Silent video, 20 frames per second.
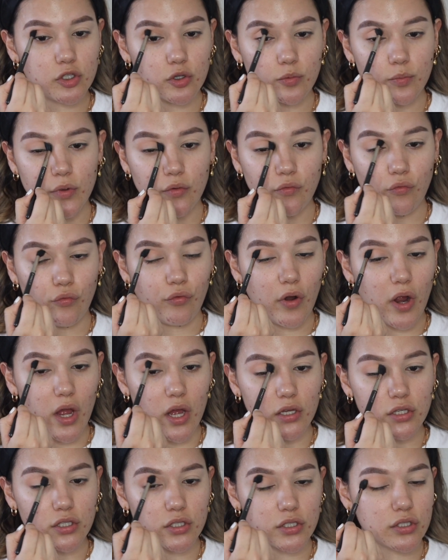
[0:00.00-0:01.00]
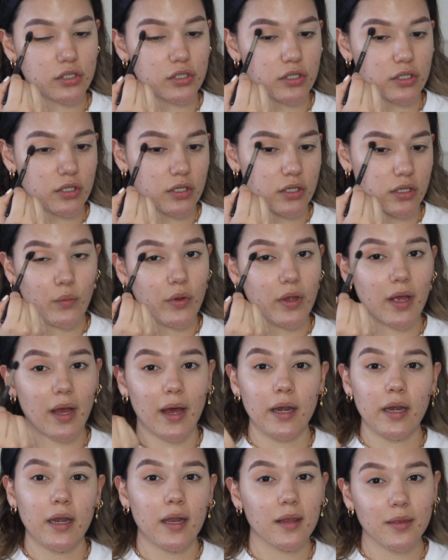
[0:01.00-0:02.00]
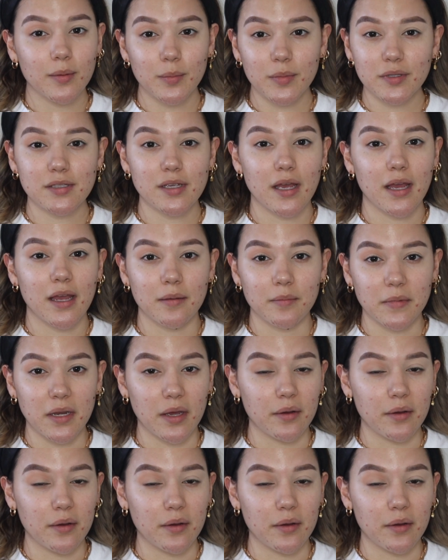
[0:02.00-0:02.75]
Don't be rushed. We got nothing but time